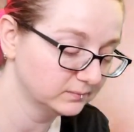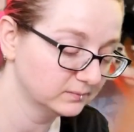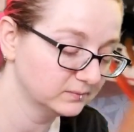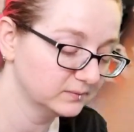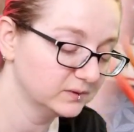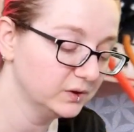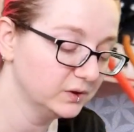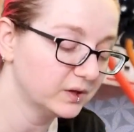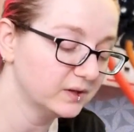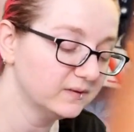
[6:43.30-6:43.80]

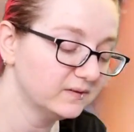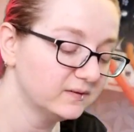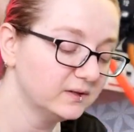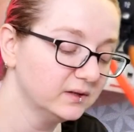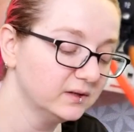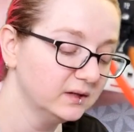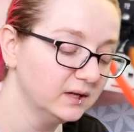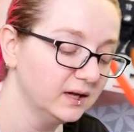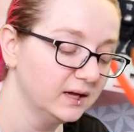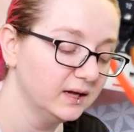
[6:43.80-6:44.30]
You can
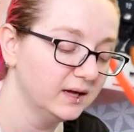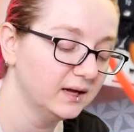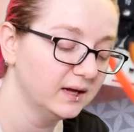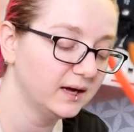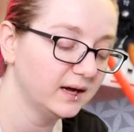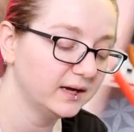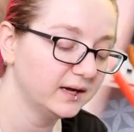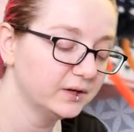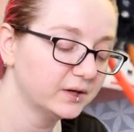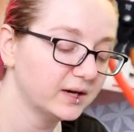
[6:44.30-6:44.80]
still,
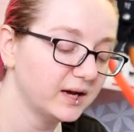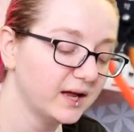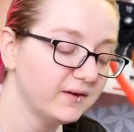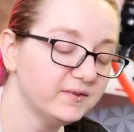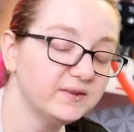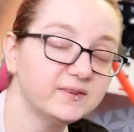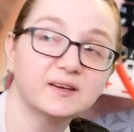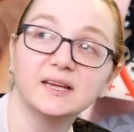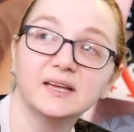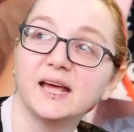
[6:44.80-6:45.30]
uh, you can have
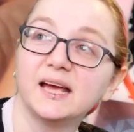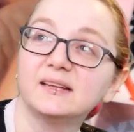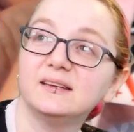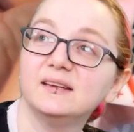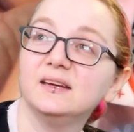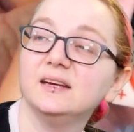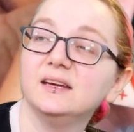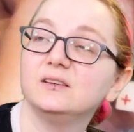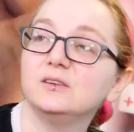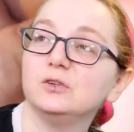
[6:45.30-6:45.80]
this
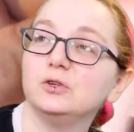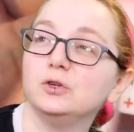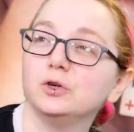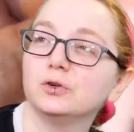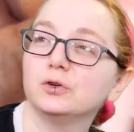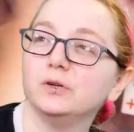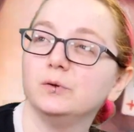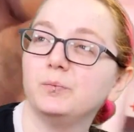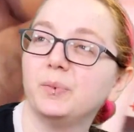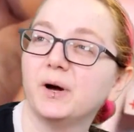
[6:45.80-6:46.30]
connected to do your
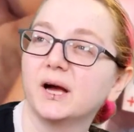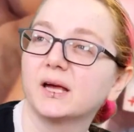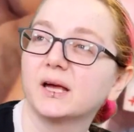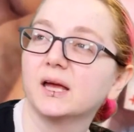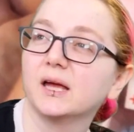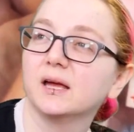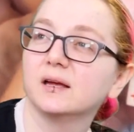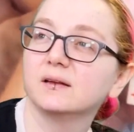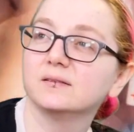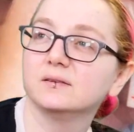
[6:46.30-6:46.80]

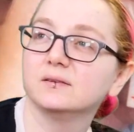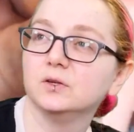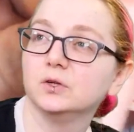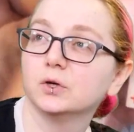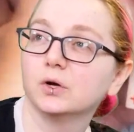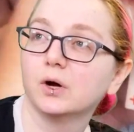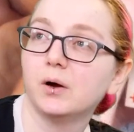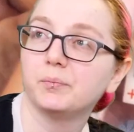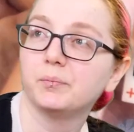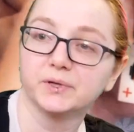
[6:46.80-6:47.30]
debugging, to do
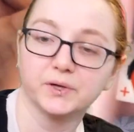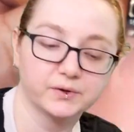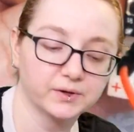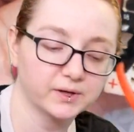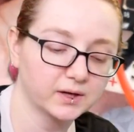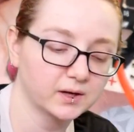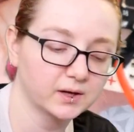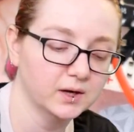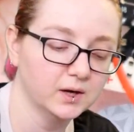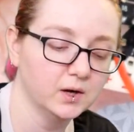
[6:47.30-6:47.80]
your
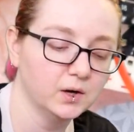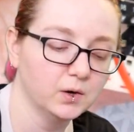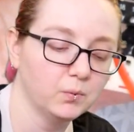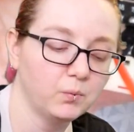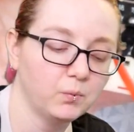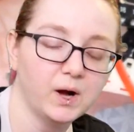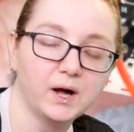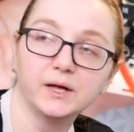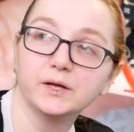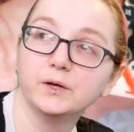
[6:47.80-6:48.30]
uploading
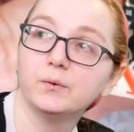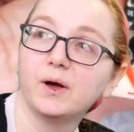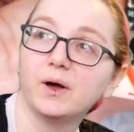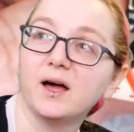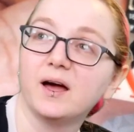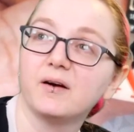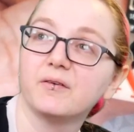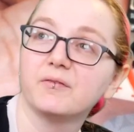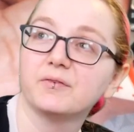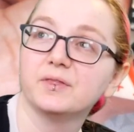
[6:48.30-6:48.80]
while you
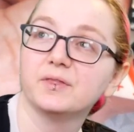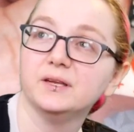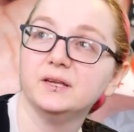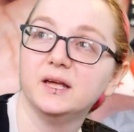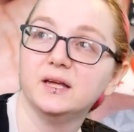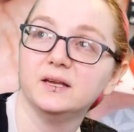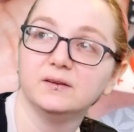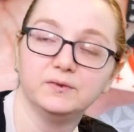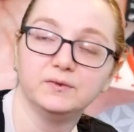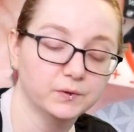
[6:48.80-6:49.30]
have the
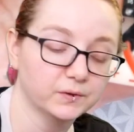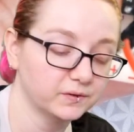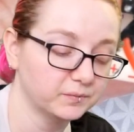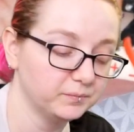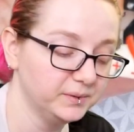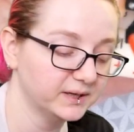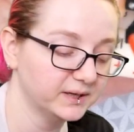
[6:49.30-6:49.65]
native USB